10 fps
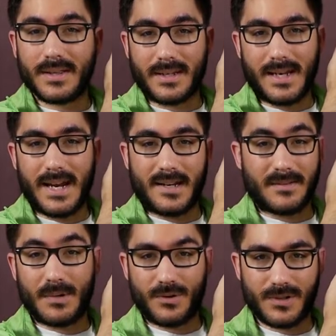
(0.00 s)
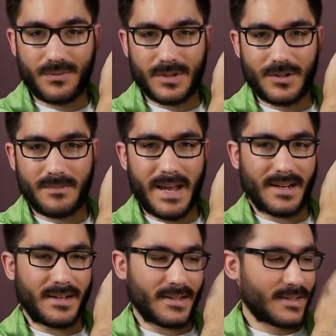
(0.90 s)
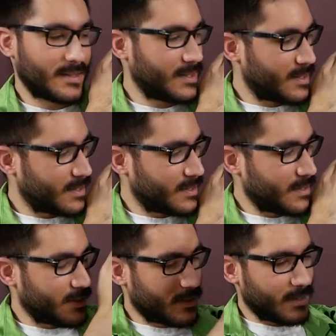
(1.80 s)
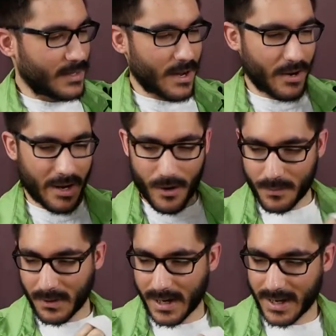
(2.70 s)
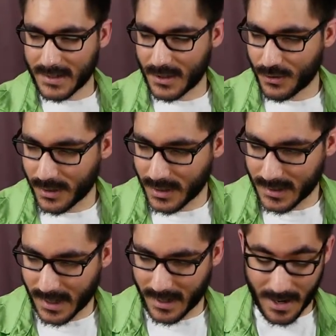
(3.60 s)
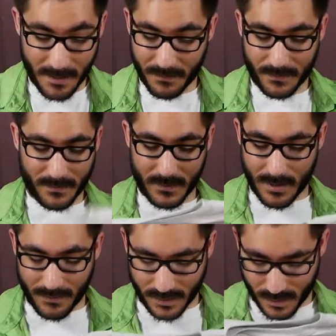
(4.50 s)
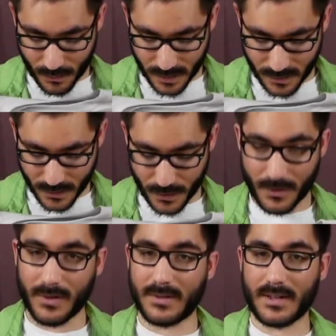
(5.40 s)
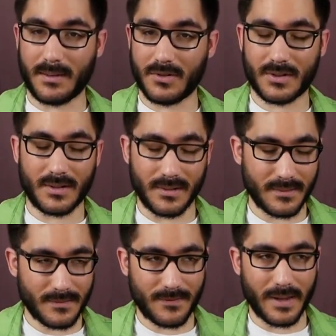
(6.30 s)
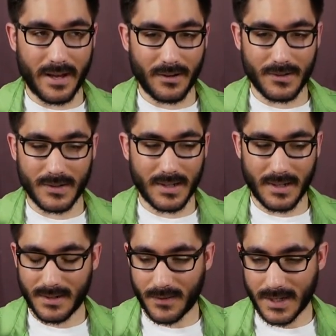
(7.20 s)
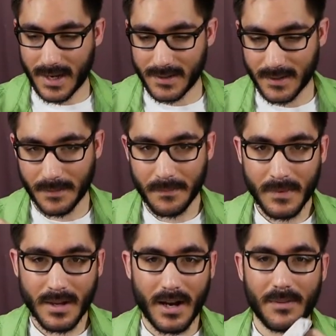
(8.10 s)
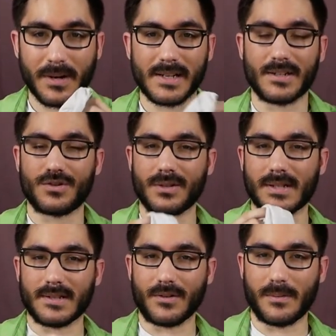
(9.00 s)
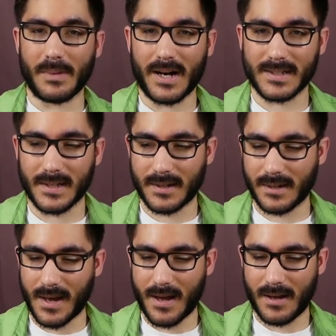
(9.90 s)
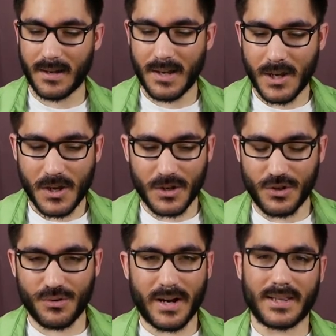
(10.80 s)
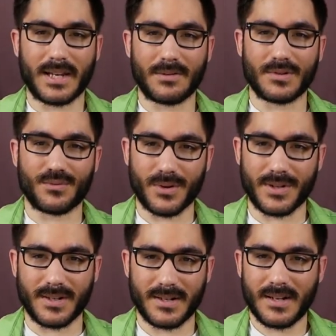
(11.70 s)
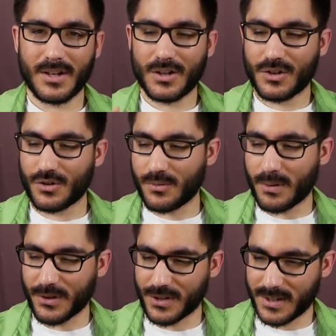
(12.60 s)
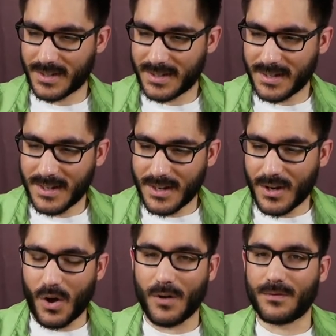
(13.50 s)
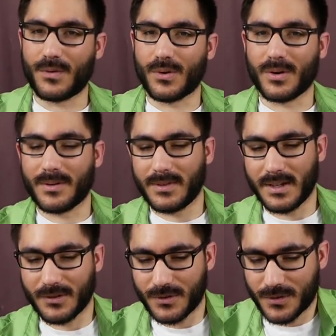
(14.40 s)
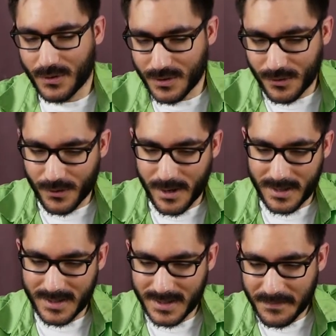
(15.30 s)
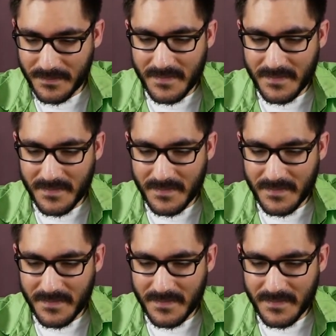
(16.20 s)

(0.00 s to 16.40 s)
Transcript: thing he hates most, which is madness. Now, I hope you guys enjoyed this. I'm definitely going to wear this shirt all the time. Just going to flat out just say that's fantastic. I hope you guys enjoyed this little unboxing. Do I think it was worth it to purchase all 4 of the Elder Scrolls loot crates?